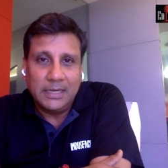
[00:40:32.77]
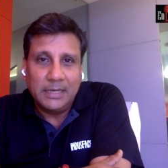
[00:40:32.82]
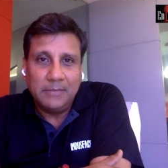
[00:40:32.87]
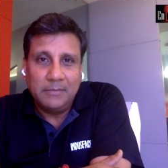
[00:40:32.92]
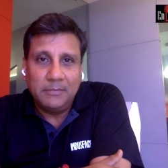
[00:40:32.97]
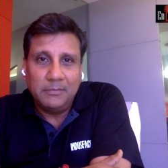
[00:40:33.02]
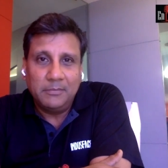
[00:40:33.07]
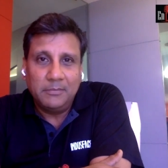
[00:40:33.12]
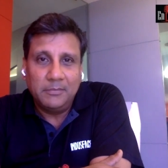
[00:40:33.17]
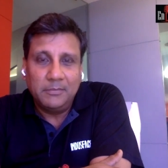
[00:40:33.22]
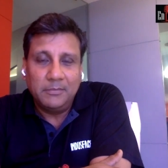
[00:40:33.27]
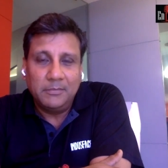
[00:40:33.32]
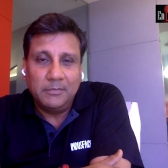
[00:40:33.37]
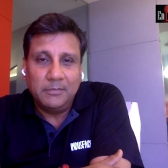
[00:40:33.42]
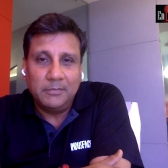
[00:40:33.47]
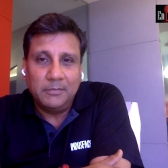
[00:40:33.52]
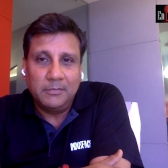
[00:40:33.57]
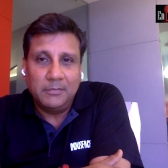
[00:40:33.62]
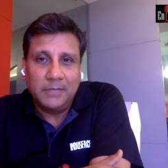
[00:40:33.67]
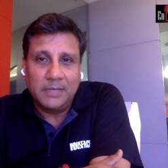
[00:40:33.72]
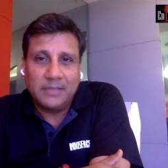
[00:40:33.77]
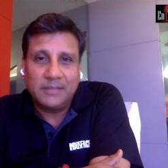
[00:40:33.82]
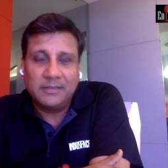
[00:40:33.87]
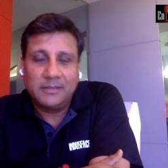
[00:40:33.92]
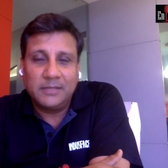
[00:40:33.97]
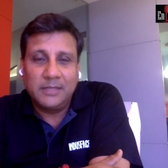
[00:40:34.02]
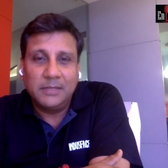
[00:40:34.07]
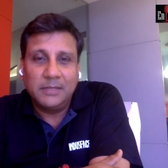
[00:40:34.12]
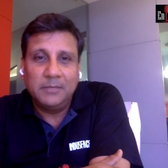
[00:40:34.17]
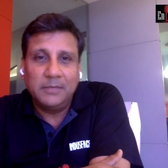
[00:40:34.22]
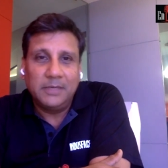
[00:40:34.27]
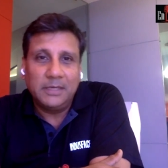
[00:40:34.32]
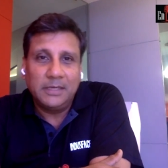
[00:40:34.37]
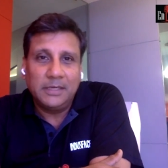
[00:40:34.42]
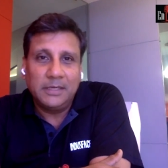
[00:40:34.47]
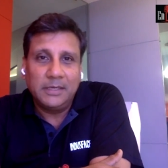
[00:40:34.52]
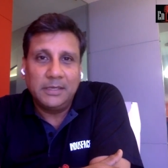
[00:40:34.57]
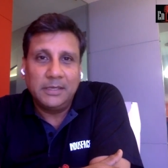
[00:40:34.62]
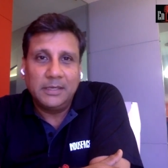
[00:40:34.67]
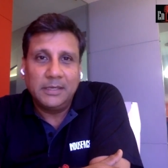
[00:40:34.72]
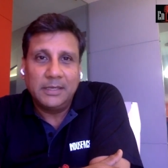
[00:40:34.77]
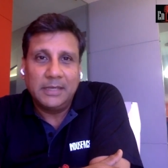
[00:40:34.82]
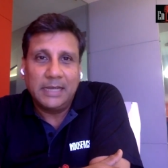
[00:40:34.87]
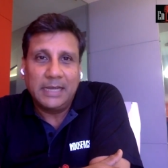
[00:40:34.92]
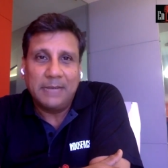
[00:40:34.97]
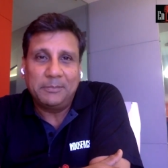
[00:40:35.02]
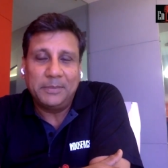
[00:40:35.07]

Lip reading: I am extremely